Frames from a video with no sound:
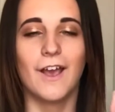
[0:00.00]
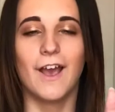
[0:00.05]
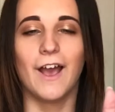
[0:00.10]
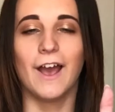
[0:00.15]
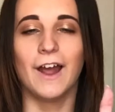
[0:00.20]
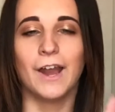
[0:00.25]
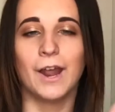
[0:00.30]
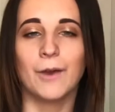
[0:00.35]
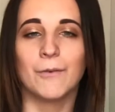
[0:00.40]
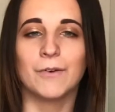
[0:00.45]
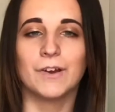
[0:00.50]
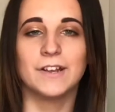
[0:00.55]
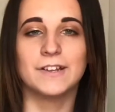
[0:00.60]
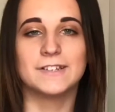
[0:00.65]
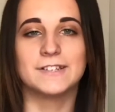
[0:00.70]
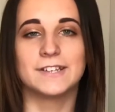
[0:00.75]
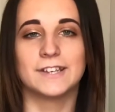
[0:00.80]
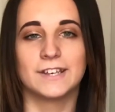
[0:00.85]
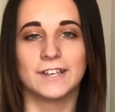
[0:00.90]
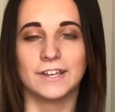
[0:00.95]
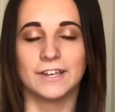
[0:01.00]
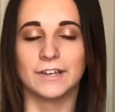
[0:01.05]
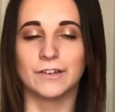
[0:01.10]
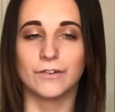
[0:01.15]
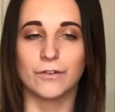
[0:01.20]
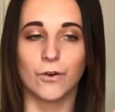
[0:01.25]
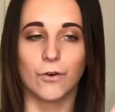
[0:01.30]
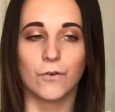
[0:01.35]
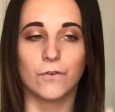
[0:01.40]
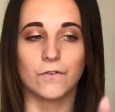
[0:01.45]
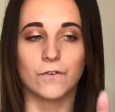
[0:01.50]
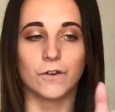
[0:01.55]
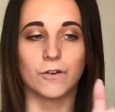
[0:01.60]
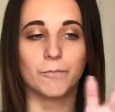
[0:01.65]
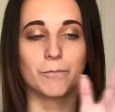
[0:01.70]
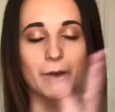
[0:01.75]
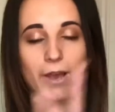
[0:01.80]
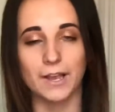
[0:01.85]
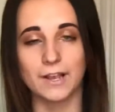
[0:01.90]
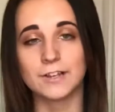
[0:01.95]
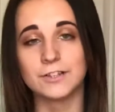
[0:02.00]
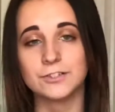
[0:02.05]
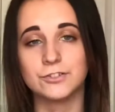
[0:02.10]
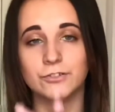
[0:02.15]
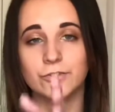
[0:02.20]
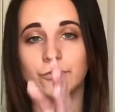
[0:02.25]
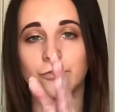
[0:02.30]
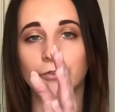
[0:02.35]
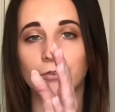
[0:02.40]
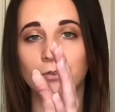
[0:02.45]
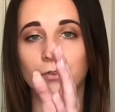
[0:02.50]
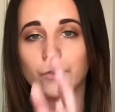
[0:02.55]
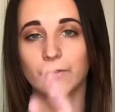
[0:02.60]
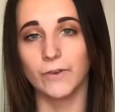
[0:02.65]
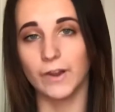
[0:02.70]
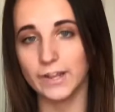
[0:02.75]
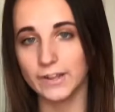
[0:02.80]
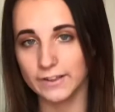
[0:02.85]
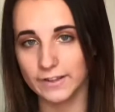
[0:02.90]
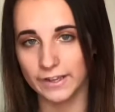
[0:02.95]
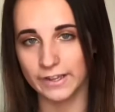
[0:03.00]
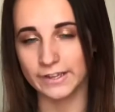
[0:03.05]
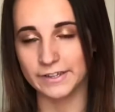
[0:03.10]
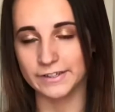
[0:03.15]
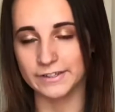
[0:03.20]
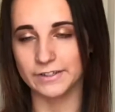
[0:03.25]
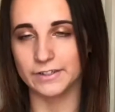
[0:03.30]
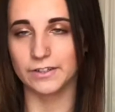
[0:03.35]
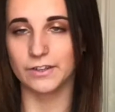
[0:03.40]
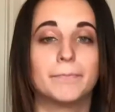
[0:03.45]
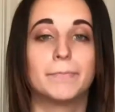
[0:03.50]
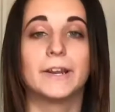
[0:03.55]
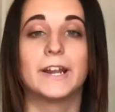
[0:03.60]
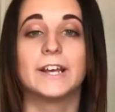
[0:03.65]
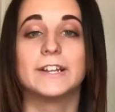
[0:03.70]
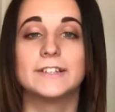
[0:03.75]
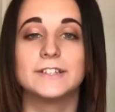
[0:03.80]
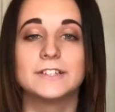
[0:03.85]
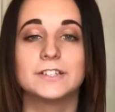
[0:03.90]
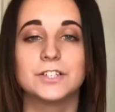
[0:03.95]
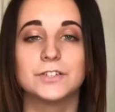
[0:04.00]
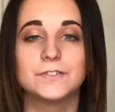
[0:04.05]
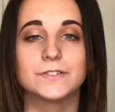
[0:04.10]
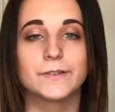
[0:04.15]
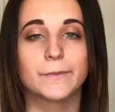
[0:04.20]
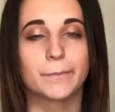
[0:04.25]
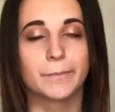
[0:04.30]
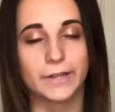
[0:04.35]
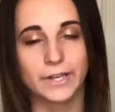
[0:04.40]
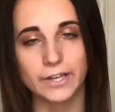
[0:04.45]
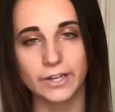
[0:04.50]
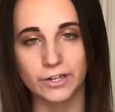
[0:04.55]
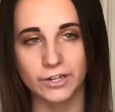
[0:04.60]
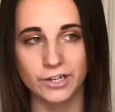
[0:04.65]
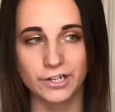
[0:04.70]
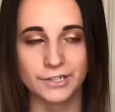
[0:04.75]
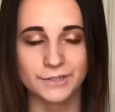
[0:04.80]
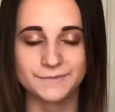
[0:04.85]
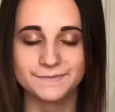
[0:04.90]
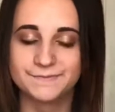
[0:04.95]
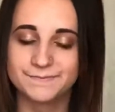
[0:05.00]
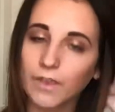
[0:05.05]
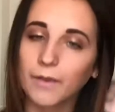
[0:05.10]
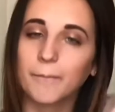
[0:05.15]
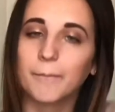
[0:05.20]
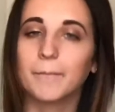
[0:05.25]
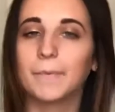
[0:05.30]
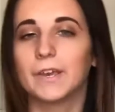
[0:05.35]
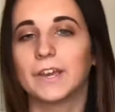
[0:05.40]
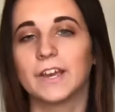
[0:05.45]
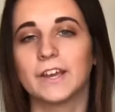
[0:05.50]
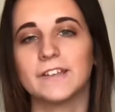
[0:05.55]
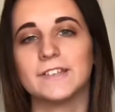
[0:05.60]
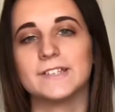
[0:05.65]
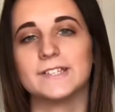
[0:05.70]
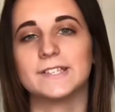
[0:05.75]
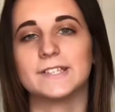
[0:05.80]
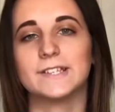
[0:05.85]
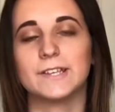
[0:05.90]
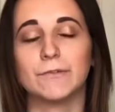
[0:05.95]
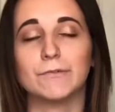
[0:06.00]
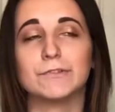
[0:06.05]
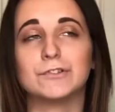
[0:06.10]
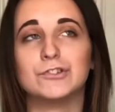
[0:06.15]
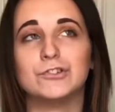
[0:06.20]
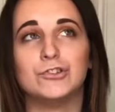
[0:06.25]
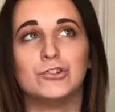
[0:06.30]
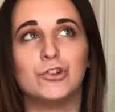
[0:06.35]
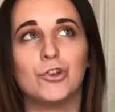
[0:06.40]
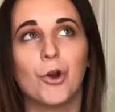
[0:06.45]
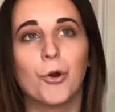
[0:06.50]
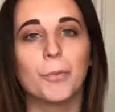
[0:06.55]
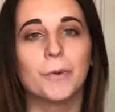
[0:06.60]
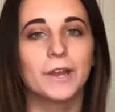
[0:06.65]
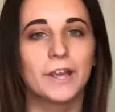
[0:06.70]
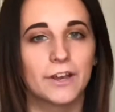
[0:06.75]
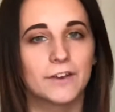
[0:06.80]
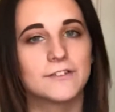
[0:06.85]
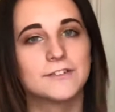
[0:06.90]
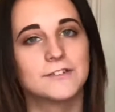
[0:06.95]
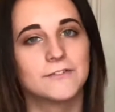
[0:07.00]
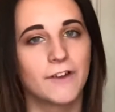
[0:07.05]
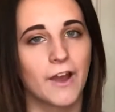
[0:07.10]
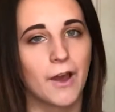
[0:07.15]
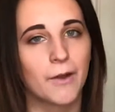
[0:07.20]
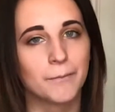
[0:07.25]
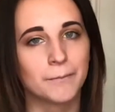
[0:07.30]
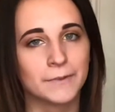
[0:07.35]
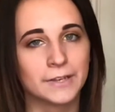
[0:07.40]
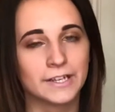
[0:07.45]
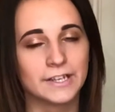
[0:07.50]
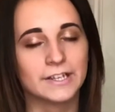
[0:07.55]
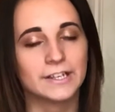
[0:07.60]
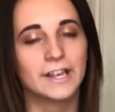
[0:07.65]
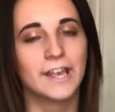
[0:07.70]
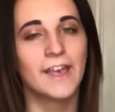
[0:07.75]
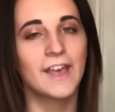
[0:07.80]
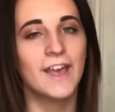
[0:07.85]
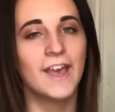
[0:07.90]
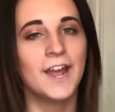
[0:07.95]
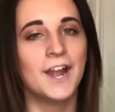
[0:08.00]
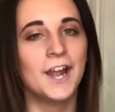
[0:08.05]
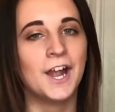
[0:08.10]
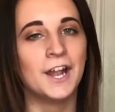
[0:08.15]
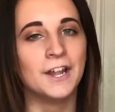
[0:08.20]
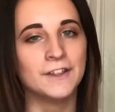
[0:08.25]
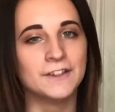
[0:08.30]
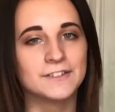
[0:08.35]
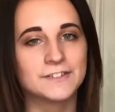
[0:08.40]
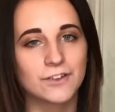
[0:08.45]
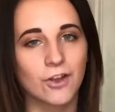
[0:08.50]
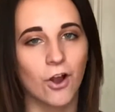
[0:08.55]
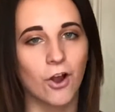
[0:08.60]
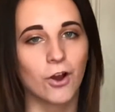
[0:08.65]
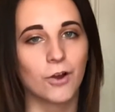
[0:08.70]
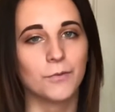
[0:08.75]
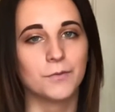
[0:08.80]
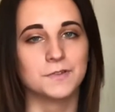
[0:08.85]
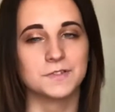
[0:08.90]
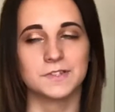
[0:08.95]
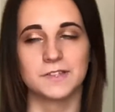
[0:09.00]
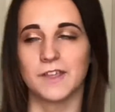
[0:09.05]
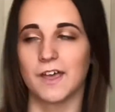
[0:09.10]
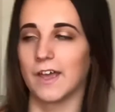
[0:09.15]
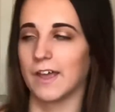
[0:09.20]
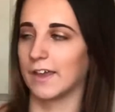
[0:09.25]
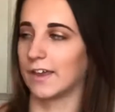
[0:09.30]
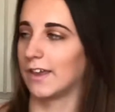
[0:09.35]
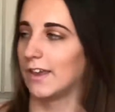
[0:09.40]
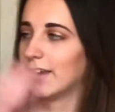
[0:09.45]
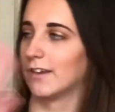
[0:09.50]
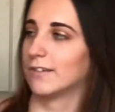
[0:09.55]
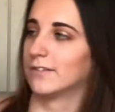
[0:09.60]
And I went to get over back into the right lane, but I didn't use a blinker because there was nobody else around me. And this car was like